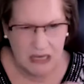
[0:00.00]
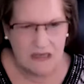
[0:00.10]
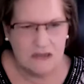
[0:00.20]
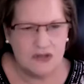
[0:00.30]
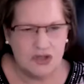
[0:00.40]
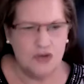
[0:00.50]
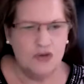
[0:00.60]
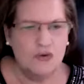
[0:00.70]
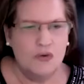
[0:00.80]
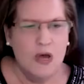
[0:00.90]

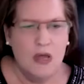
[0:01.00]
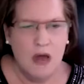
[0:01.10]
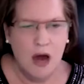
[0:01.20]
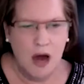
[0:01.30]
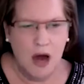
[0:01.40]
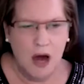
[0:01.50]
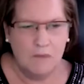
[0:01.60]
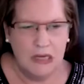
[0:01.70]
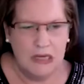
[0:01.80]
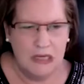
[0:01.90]
into um,